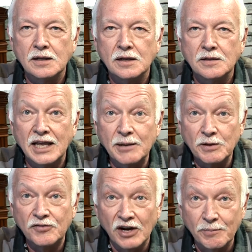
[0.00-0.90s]
They can be
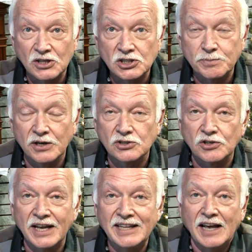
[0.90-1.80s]
very much spiritual.
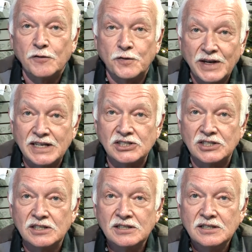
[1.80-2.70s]
And that feast,
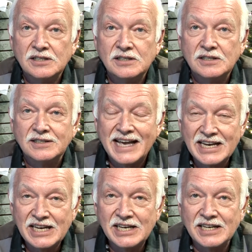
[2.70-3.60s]
that
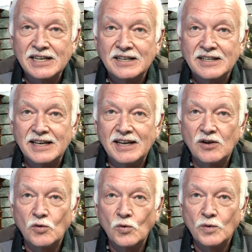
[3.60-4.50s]
eating,
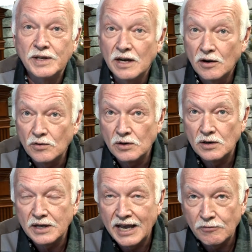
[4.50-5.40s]
you know,
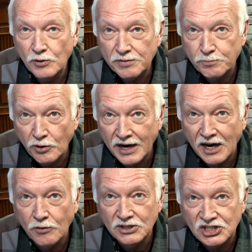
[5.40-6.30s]
with prayer,
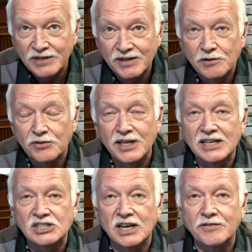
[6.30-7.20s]
receiving it with
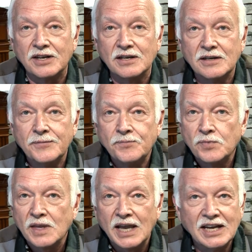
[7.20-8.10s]
thanksgiving,
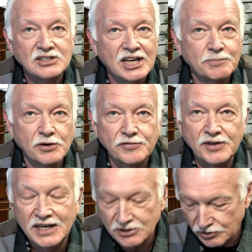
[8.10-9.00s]
is a
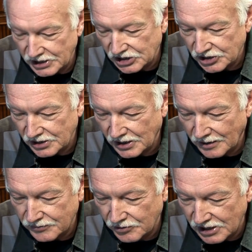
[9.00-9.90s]
prophetic tradition
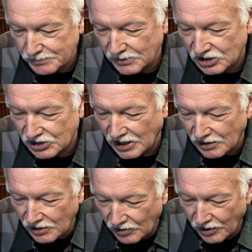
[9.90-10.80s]
of Christmas. The
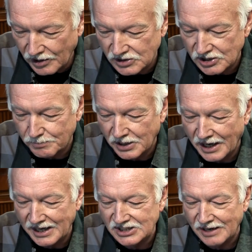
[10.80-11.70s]
Lord
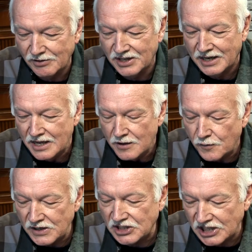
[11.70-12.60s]
supplies everything.
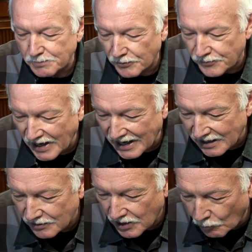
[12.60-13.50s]
Feasting's prophetic.
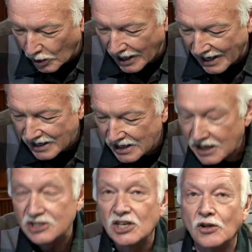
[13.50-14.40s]
Why?
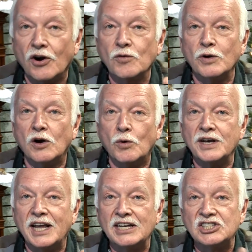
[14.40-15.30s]
Because the Lord will one
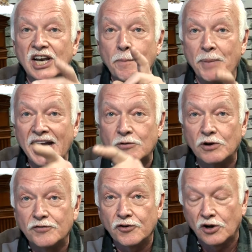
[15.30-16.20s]
day set a banquet
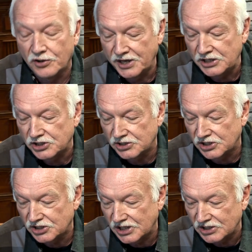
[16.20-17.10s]
for all nations, it
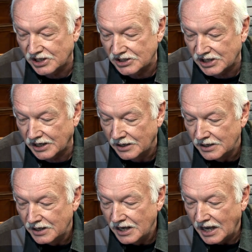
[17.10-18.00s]
says in Isaiah,
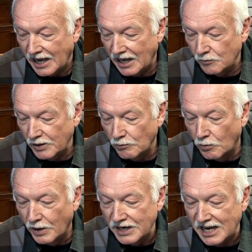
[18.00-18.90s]
and we will
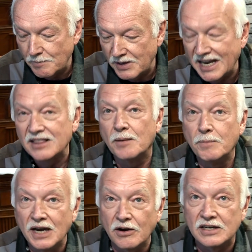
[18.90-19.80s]
one day be at the
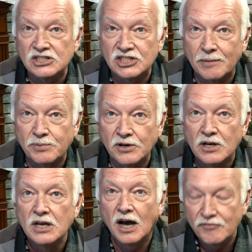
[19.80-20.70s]
marriage supper
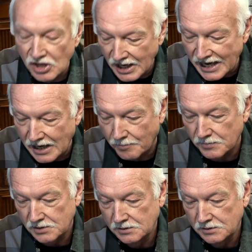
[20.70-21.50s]
of the Lamb.